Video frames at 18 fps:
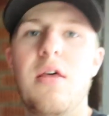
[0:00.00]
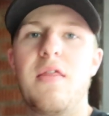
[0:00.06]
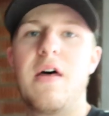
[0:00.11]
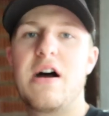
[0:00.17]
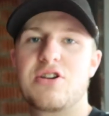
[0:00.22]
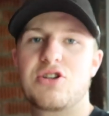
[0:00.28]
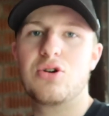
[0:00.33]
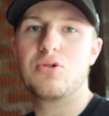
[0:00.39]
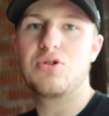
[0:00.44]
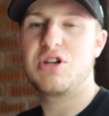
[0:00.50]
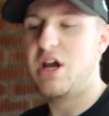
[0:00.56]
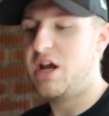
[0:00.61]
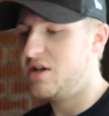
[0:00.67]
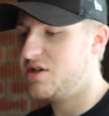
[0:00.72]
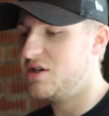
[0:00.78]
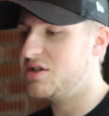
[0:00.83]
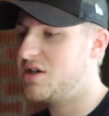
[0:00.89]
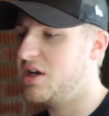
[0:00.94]
that's all
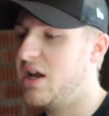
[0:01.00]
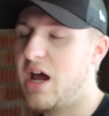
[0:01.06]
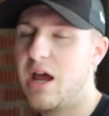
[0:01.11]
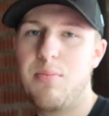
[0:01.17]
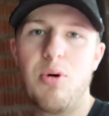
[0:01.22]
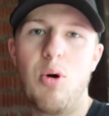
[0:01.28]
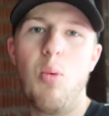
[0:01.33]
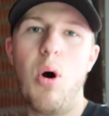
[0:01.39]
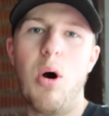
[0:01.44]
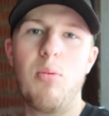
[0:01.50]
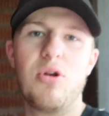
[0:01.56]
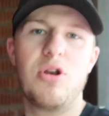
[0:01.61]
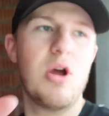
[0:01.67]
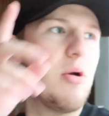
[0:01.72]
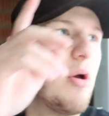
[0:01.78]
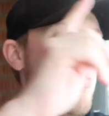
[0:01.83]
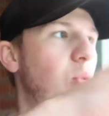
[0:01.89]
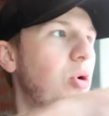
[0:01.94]
changing today. But what we're
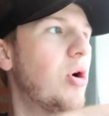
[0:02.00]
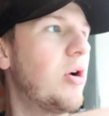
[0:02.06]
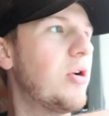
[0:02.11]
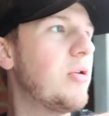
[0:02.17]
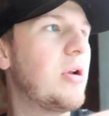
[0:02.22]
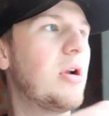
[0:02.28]
doing, we're not